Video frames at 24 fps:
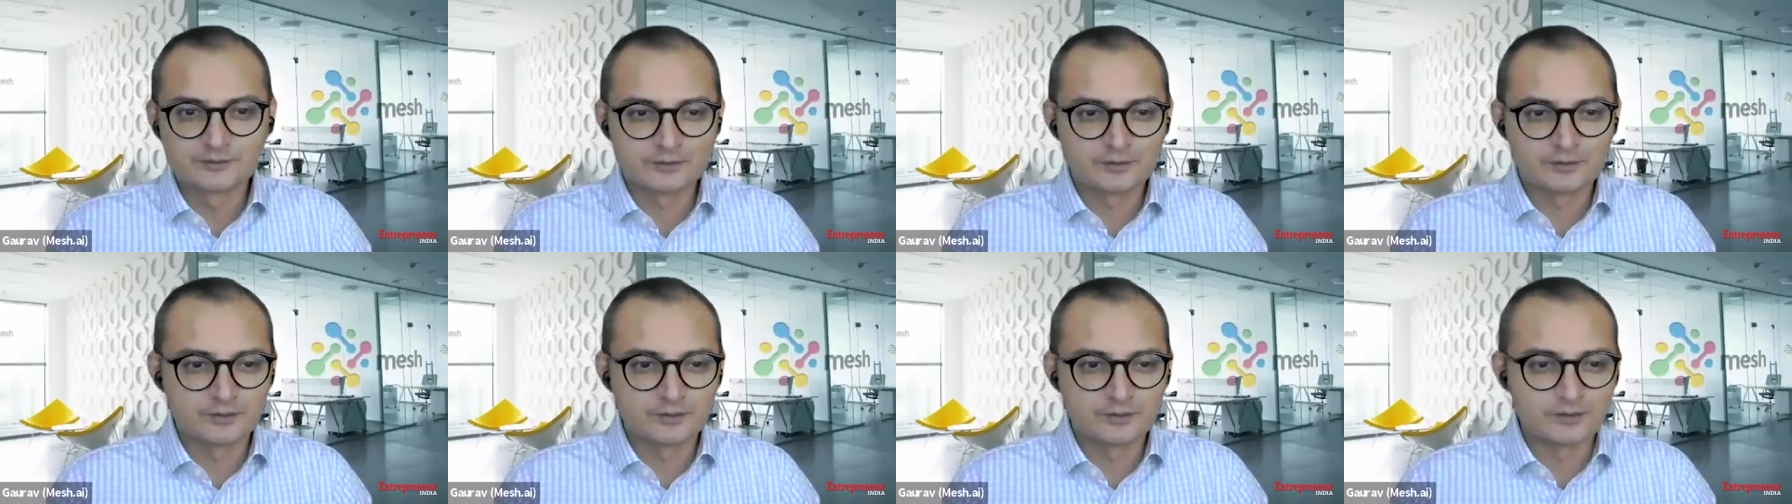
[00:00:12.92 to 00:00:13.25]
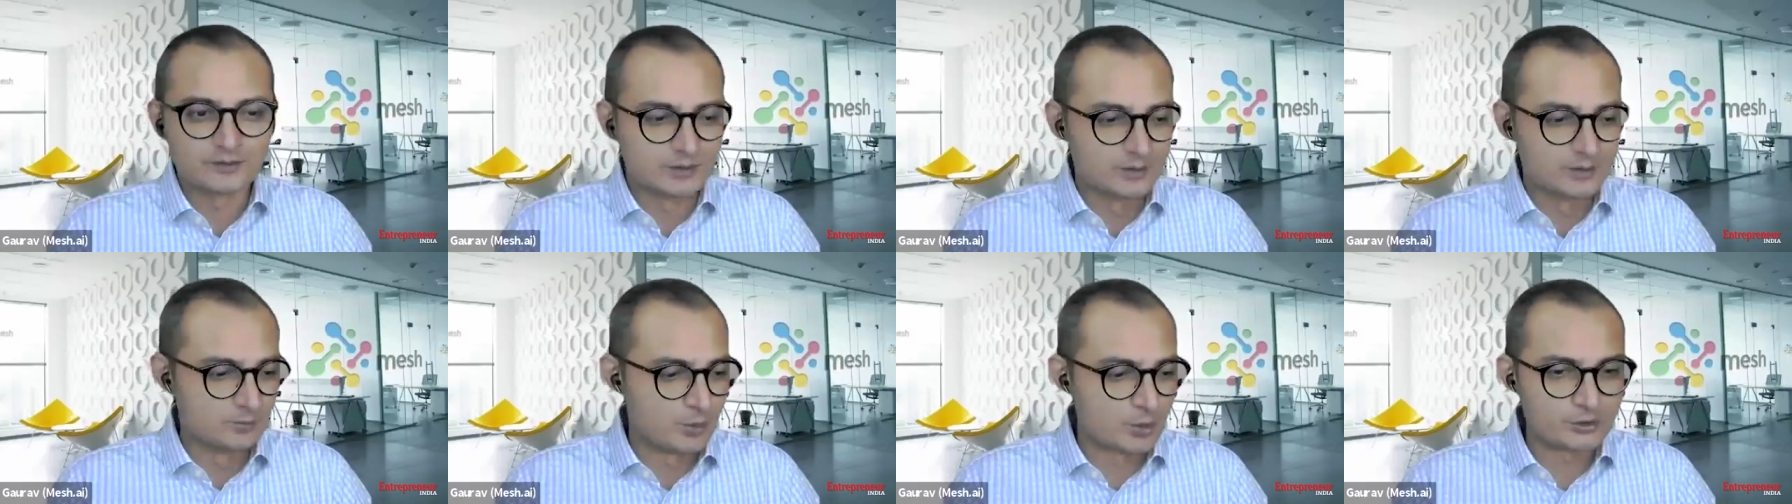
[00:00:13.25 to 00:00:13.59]

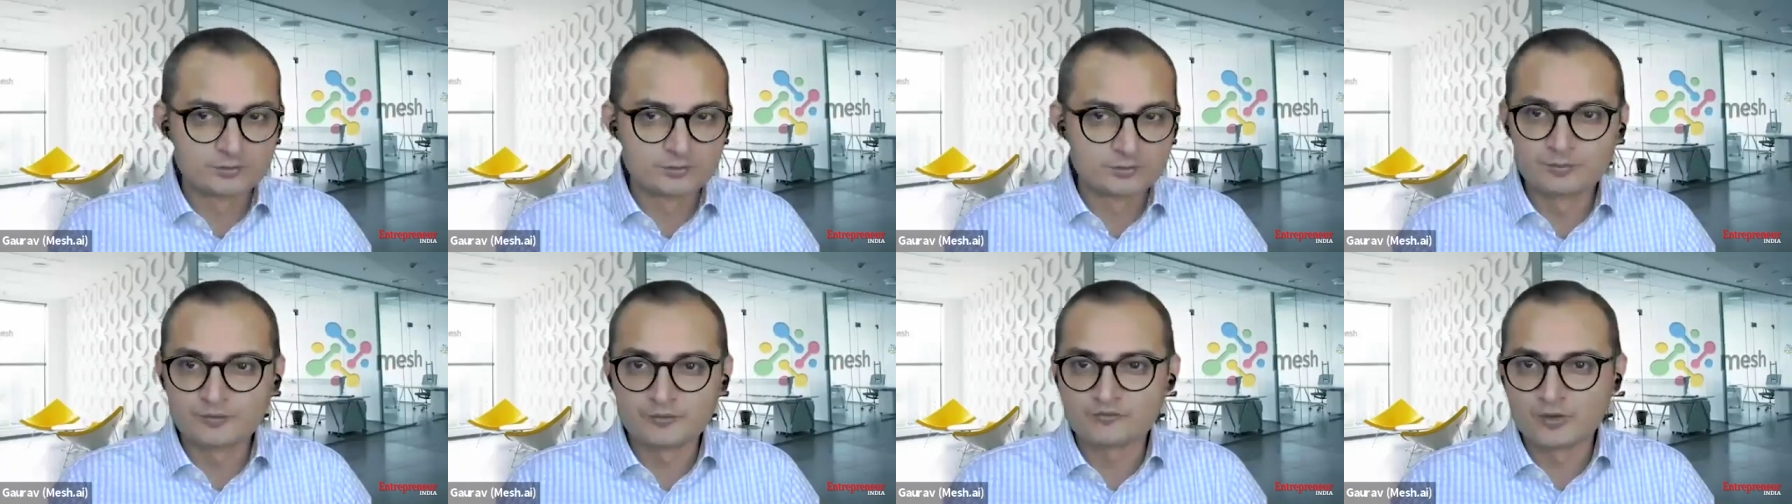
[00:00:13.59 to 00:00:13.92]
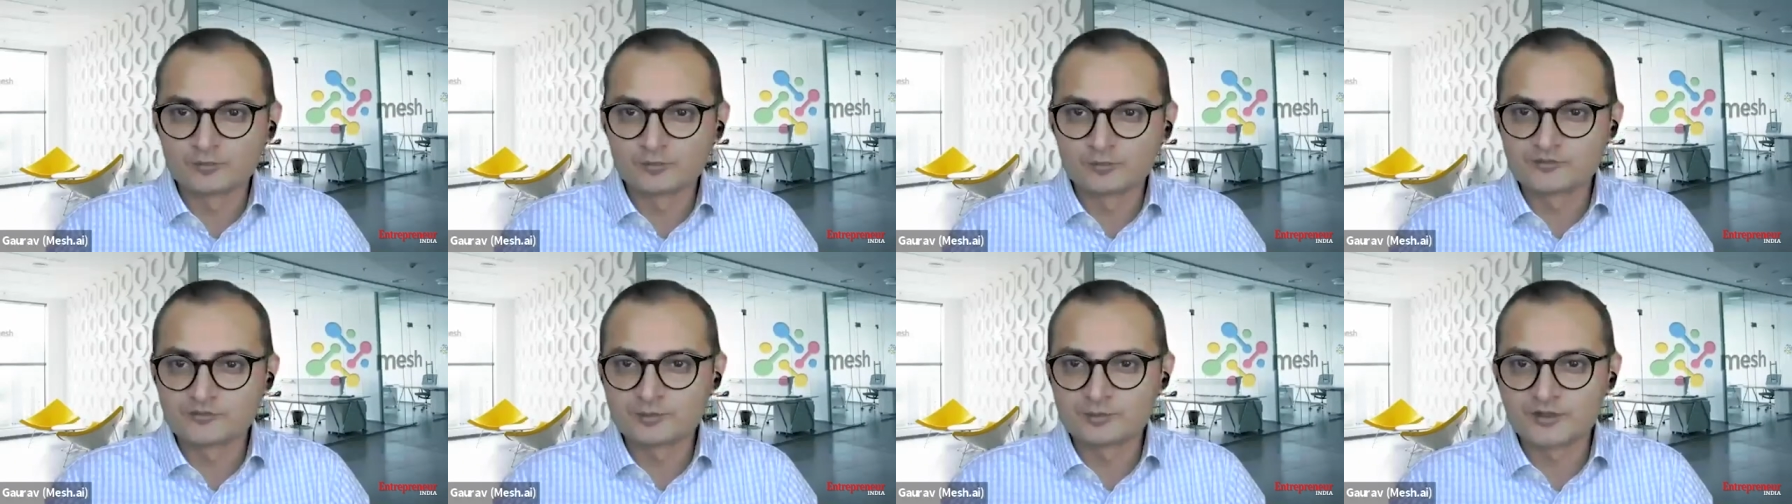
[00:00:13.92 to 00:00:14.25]
a, a modern
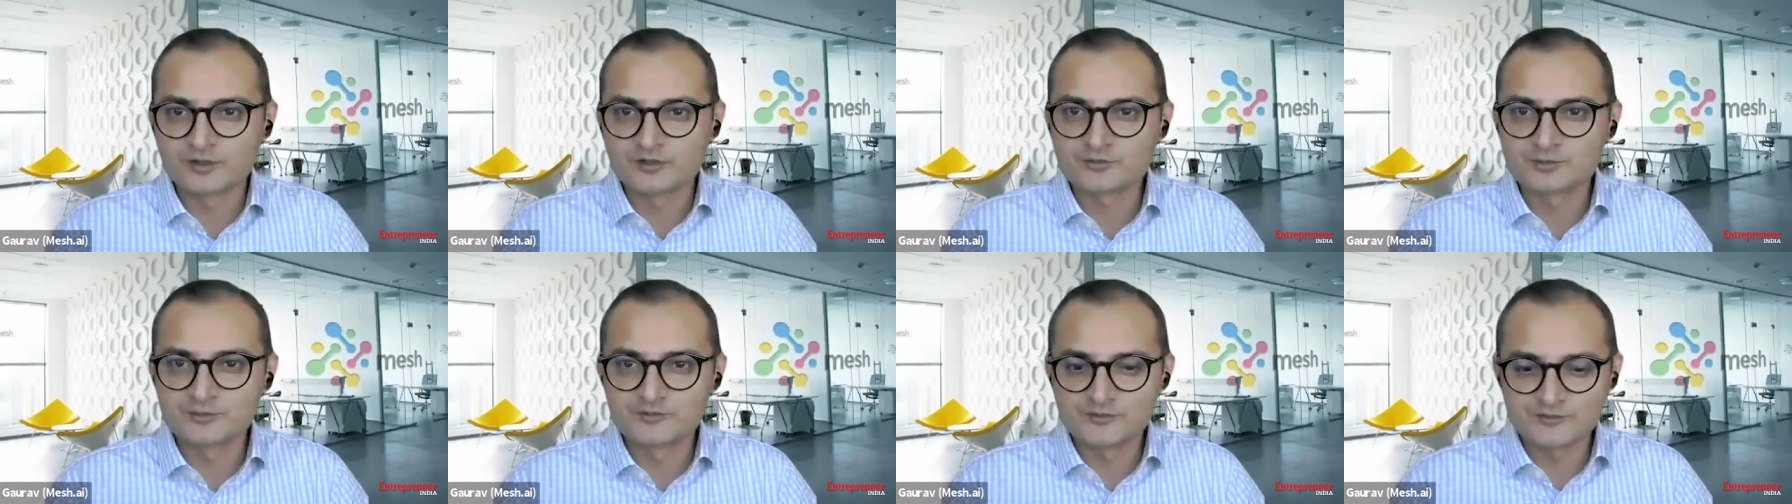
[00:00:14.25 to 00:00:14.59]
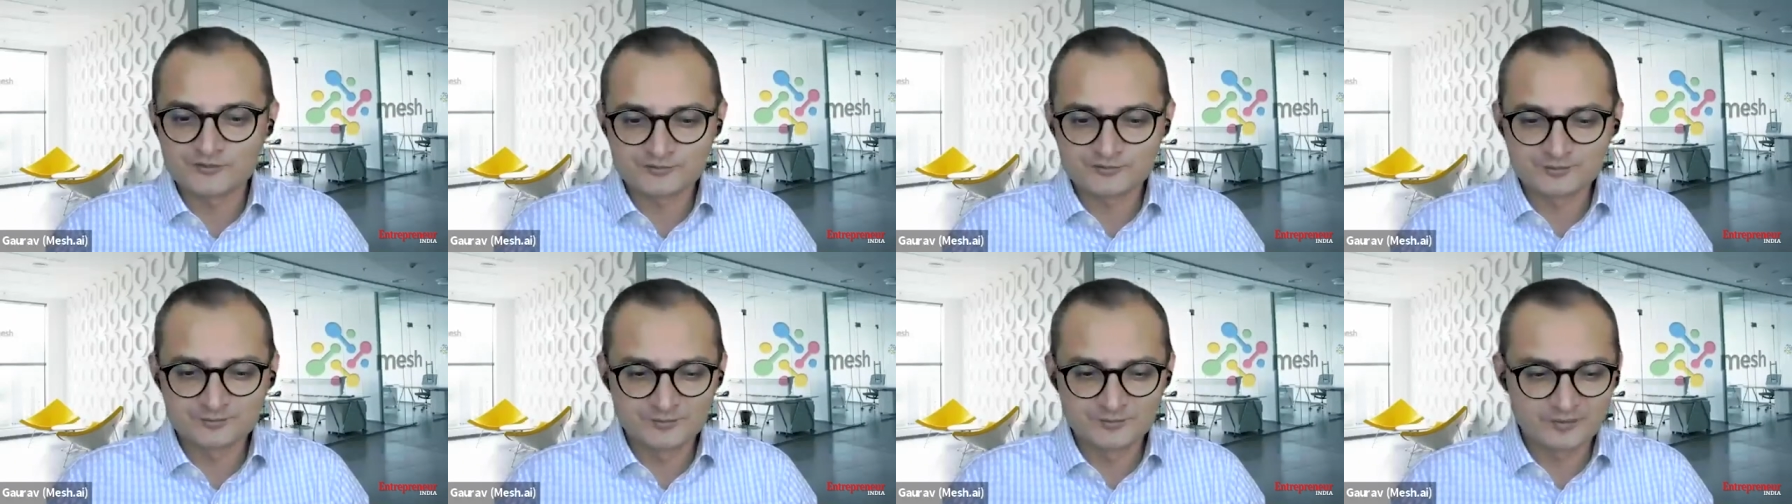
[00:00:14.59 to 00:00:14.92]
performance
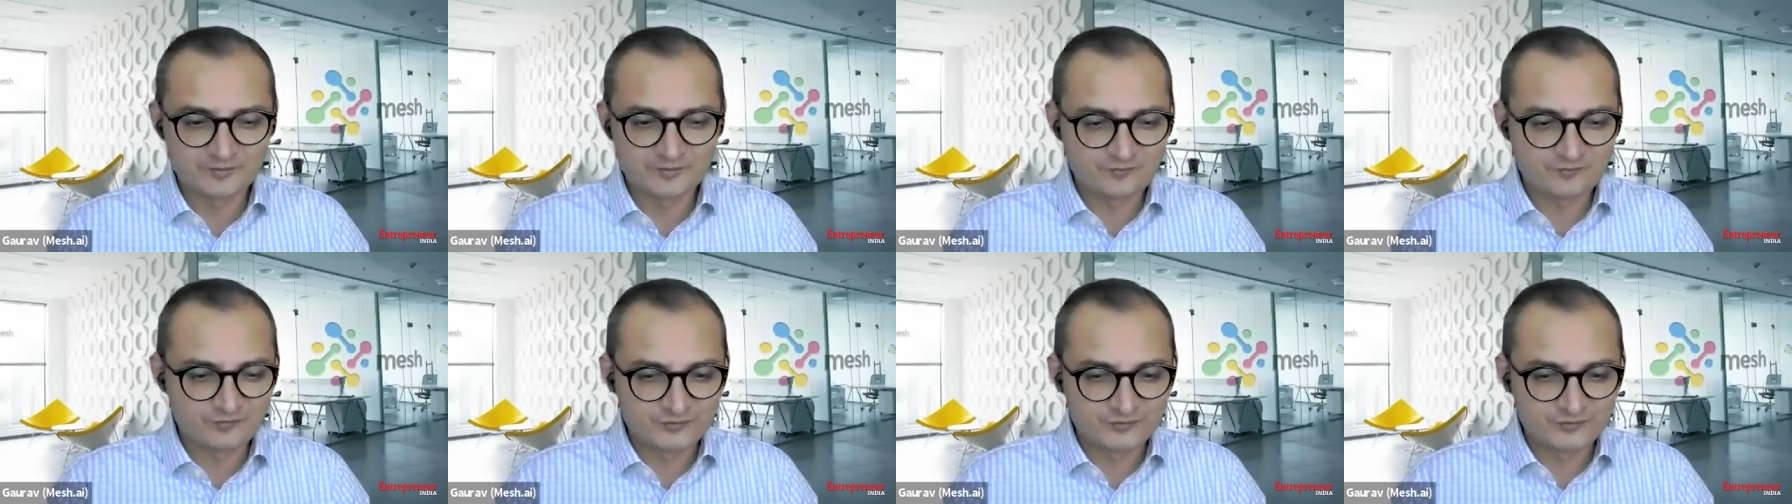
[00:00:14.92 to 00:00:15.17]
management system